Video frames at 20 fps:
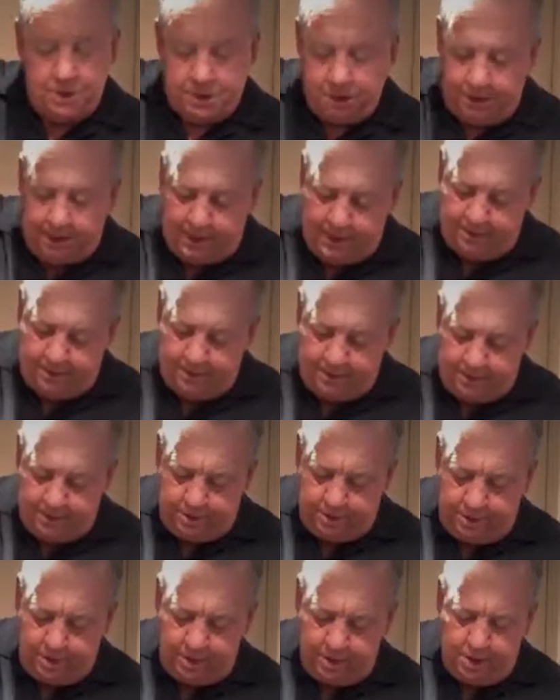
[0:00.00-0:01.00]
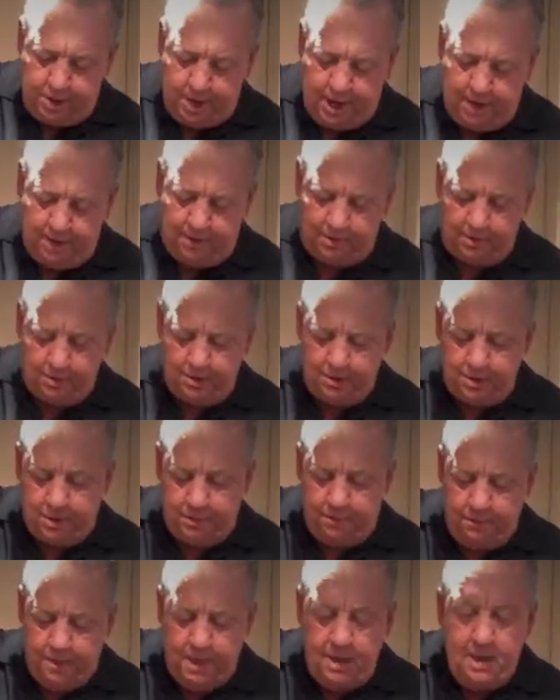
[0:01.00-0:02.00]
You're allowed to stir your chowder.
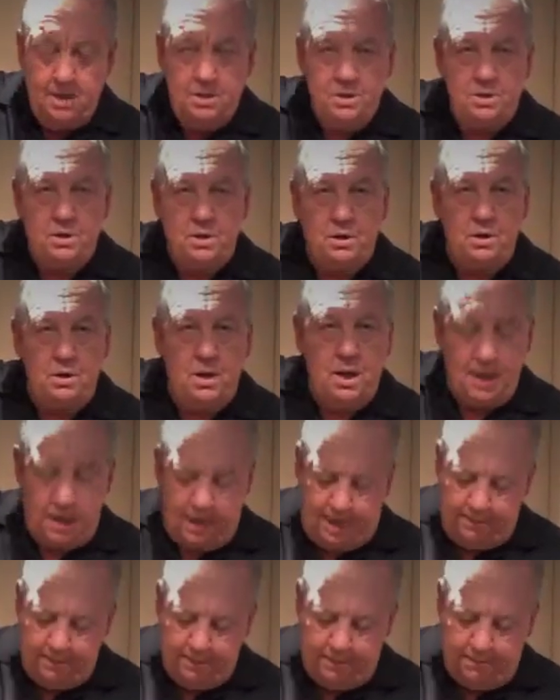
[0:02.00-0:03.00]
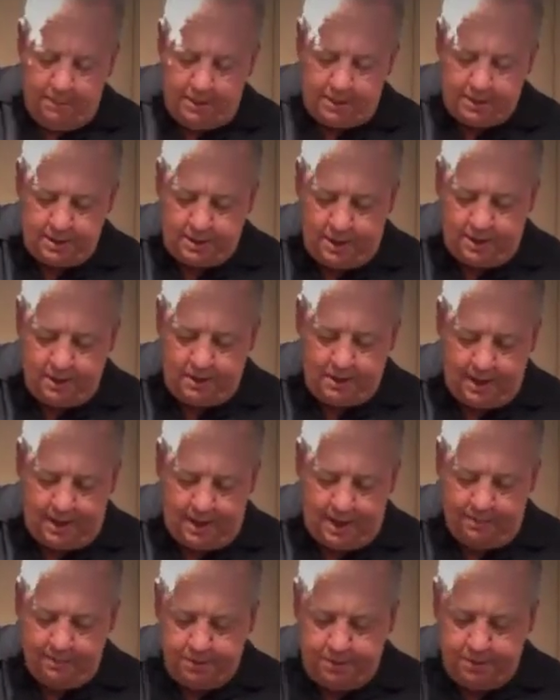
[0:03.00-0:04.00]
So stir it and keep it mixed all the
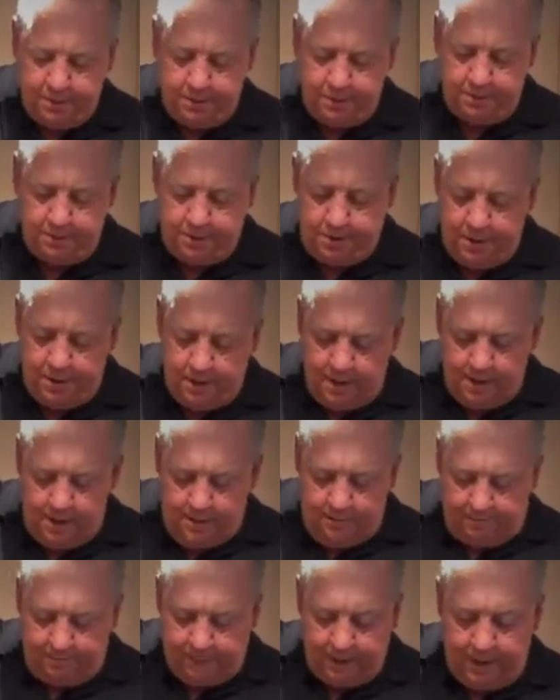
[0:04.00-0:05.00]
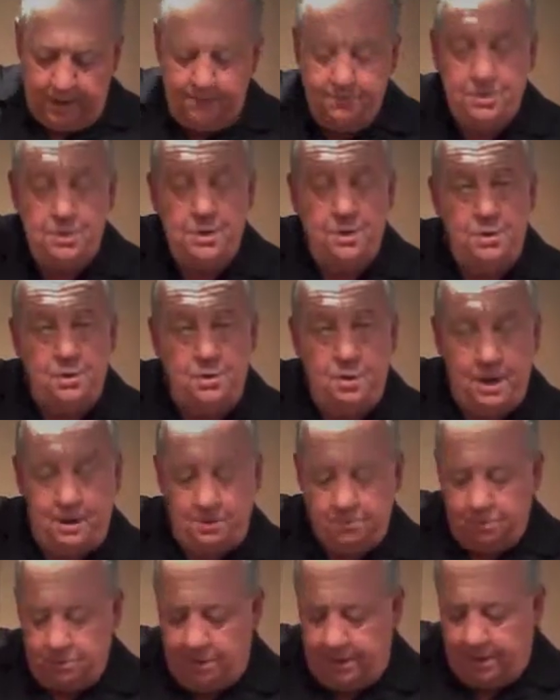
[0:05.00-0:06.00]
time so those flavors integrate
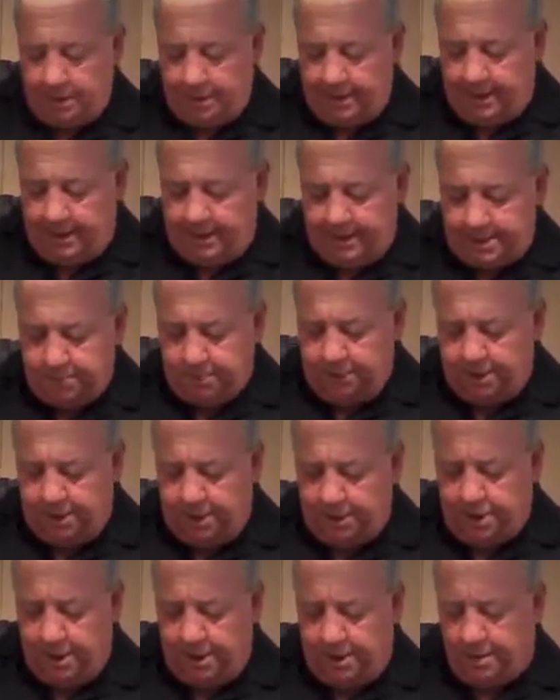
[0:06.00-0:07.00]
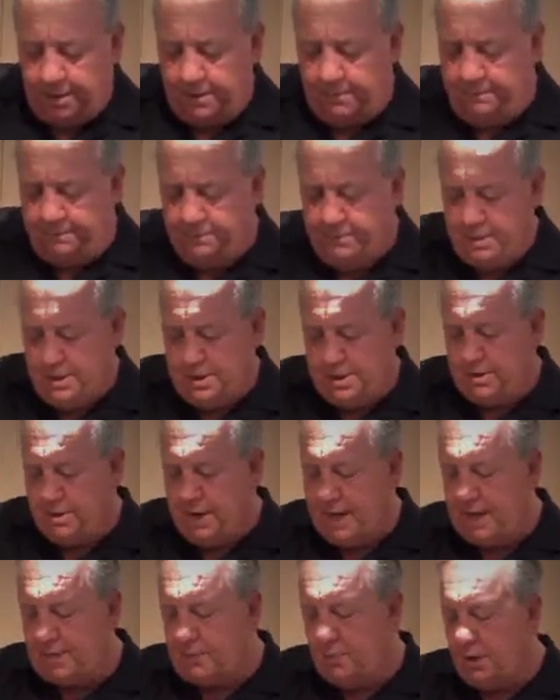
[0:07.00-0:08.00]
really nice with each other. So
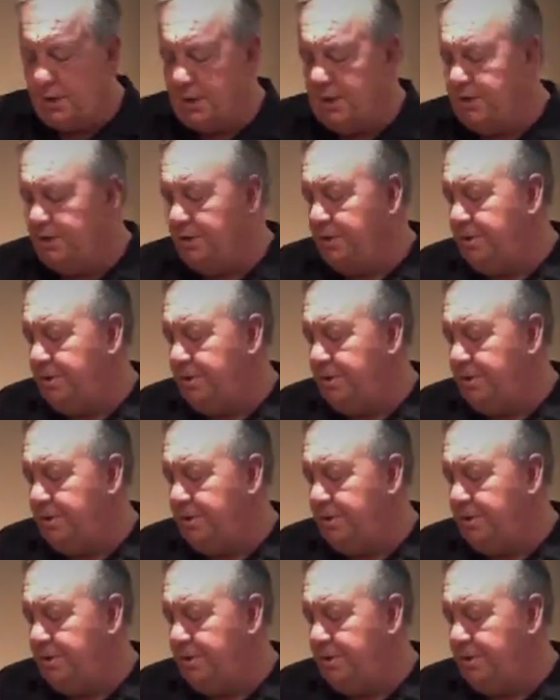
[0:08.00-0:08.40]
next we're going to do the